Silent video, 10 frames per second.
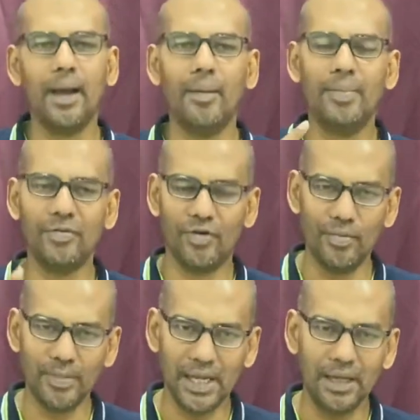before
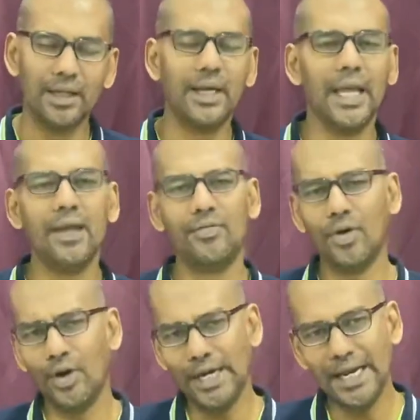meal. If you're
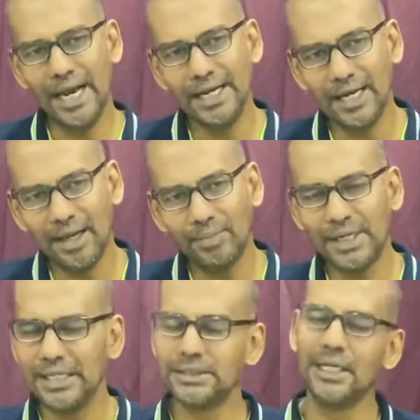already under
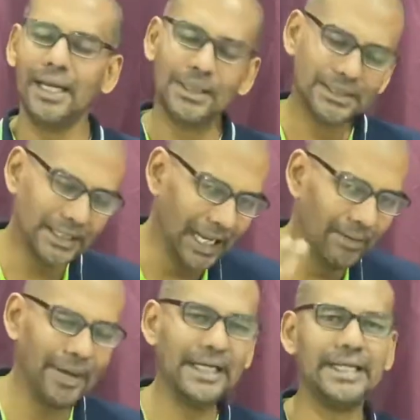diabetes, still
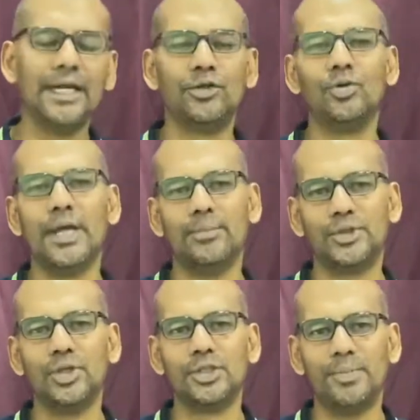maintain 2
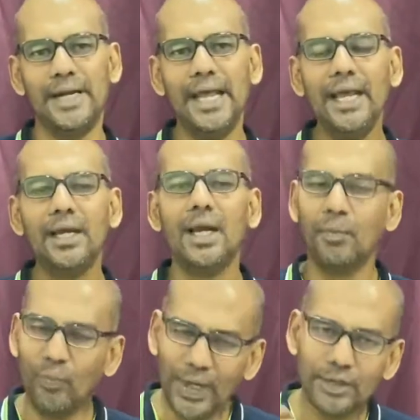capsules per day
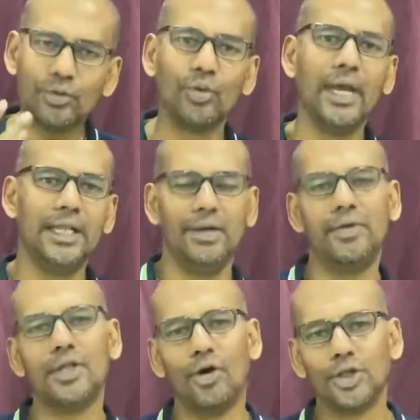with together
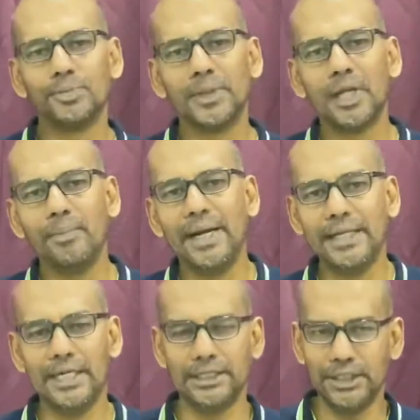with your hospital
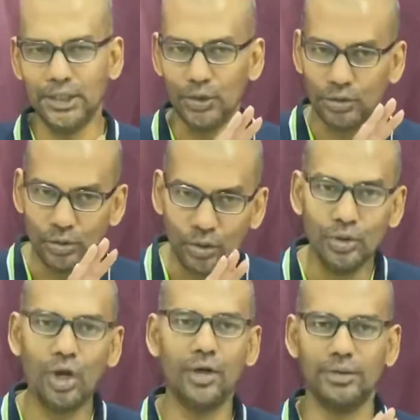medication. Do
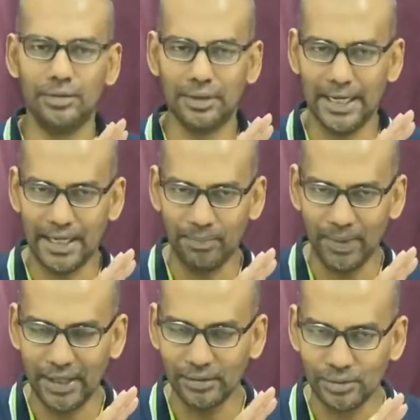not, I
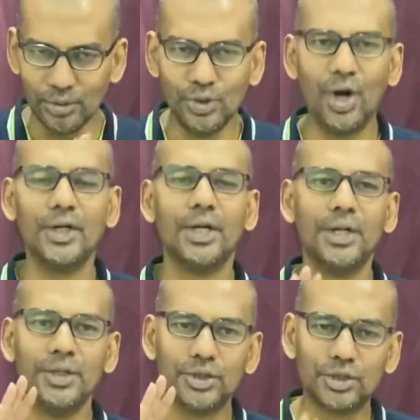repeat, do not
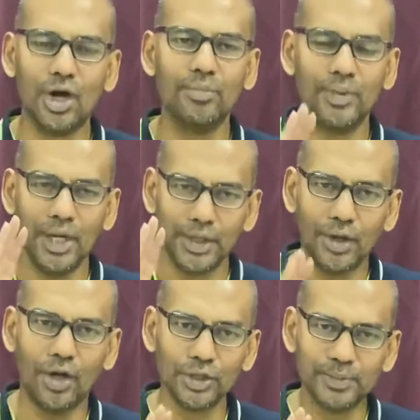stop
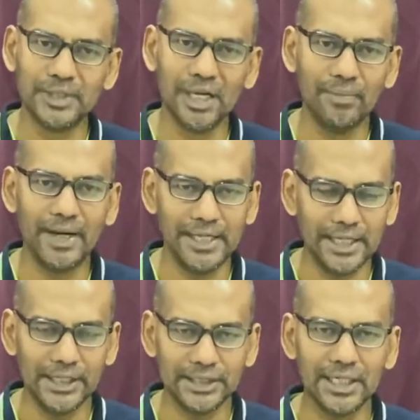your hospital
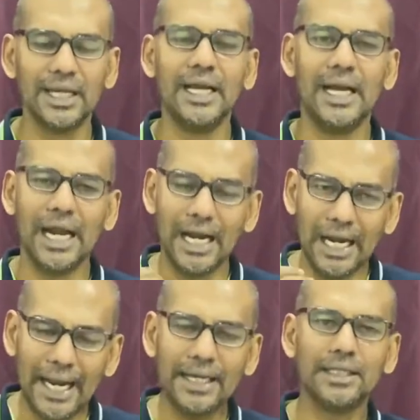medication.
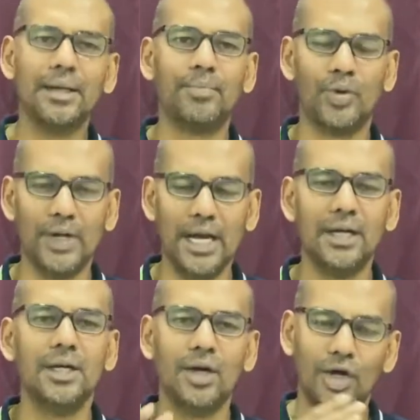Let the
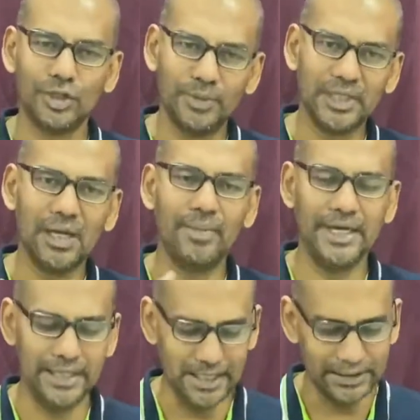product, hospital
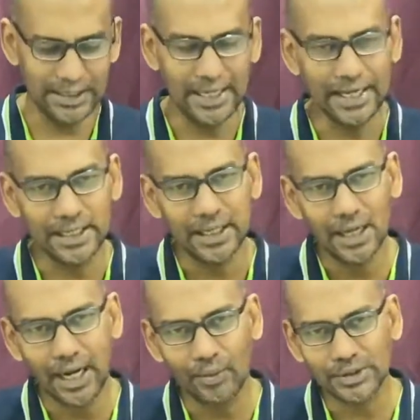medication and
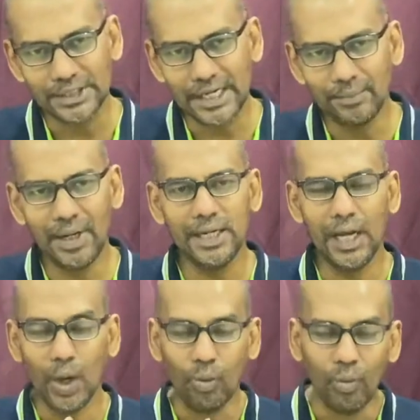our cinnamon
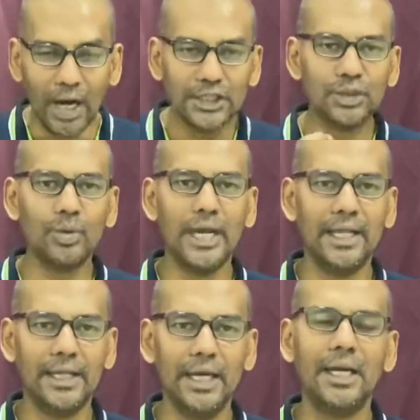works
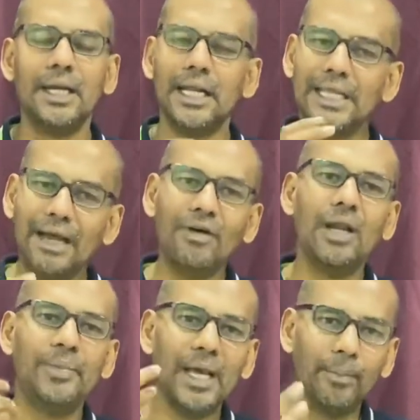together. There
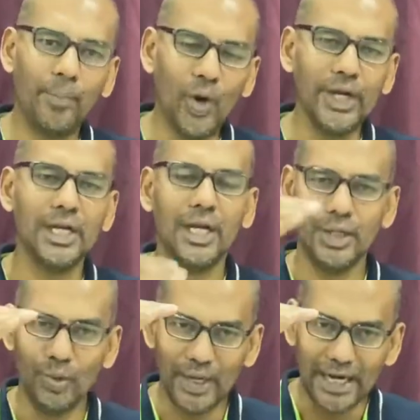will be a point
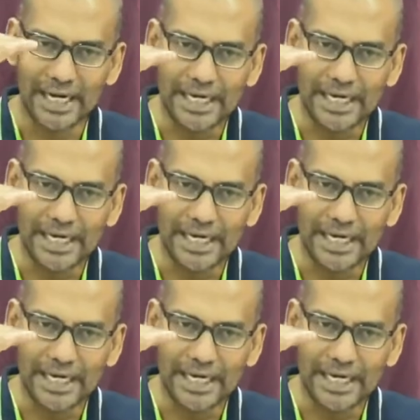you can